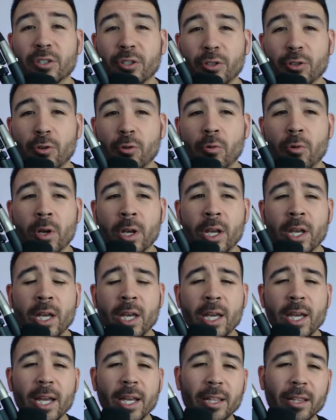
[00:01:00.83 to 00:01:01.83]
new
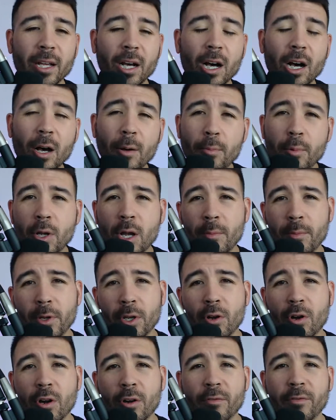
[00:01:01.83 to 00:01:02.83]
in the
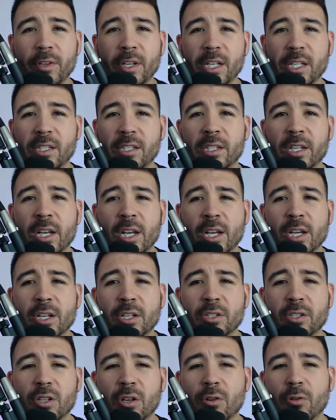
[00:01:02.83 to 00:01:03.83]
upcoming RVs.
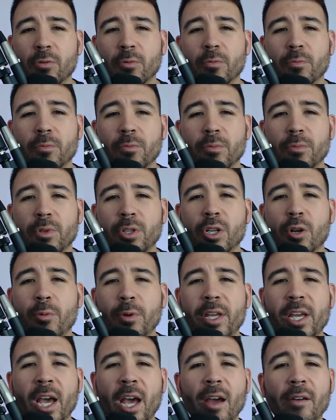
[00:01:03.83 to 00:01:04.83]
So, you know,
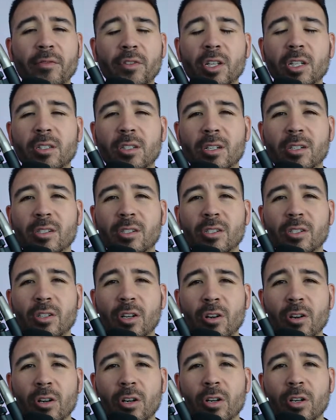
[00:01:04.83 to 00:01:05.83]
we have to
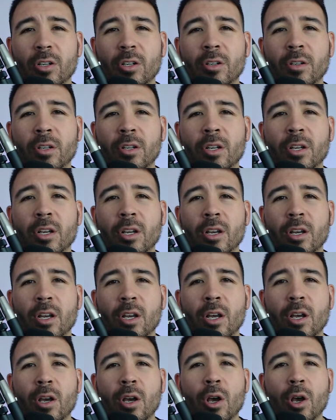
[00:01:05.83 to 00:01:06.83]
discern
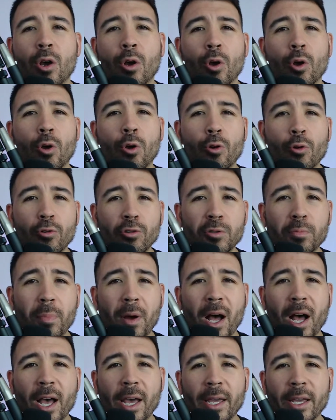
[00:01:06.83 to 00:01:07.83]
who's
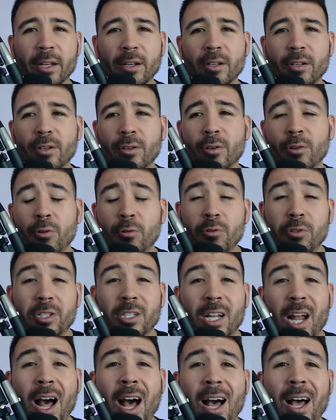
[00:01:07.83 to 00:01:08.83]
buying, who's
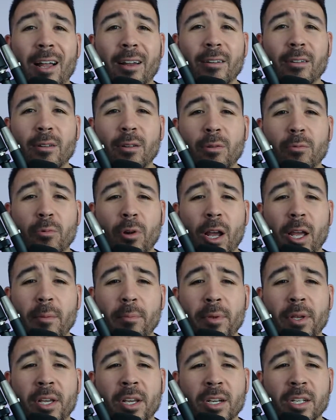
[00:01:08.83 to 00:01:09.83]
not,
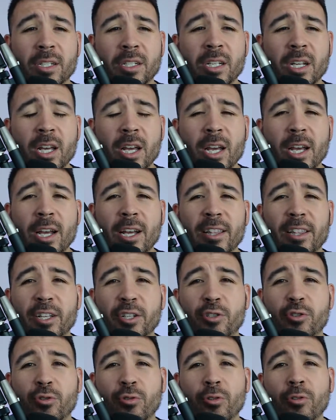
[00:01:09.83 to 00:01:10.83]
right? Because the
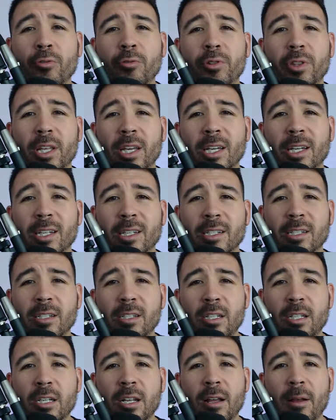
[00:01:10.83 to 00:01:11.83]
truth
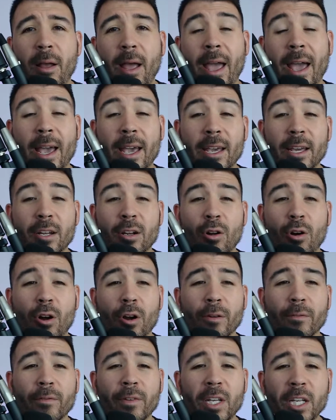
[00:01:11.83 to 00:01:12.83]
is, at an
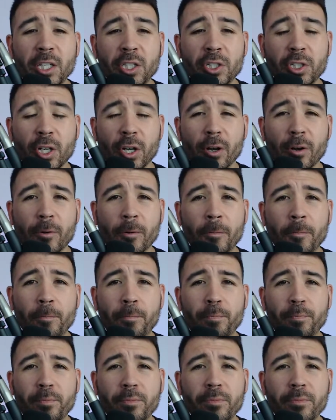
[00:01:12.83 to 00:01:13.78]
RV show,